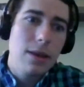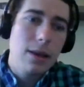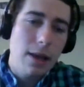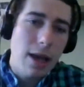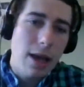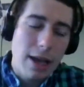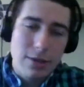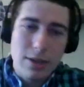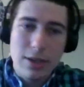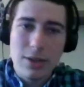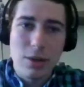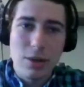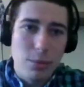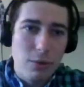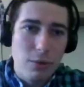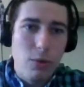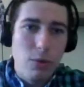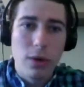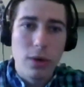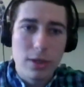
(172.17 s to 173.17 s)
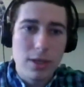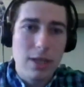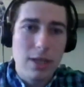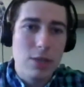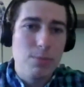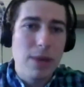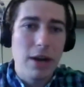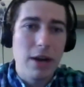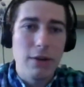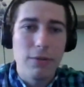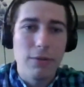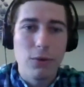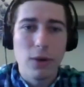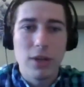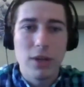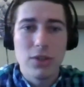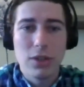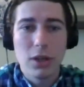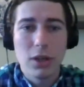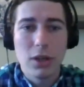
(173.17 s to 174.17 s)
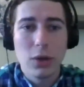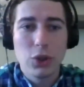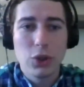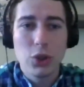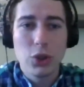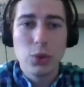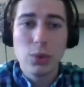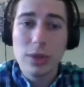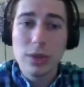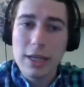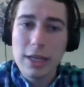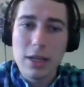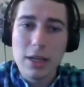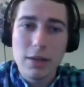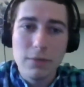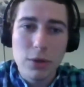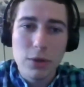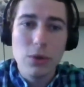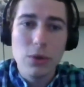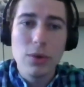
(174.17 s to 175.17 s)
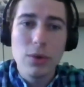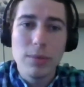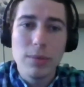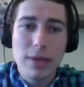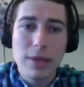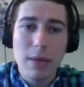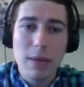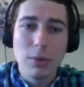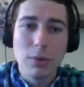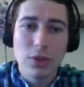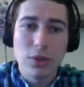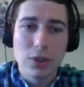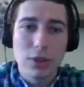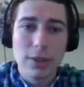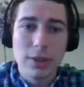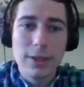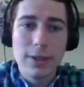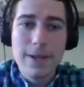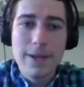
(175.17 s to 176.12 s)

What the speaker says: As I said before, it's better for us to go shoot the interview and be able to,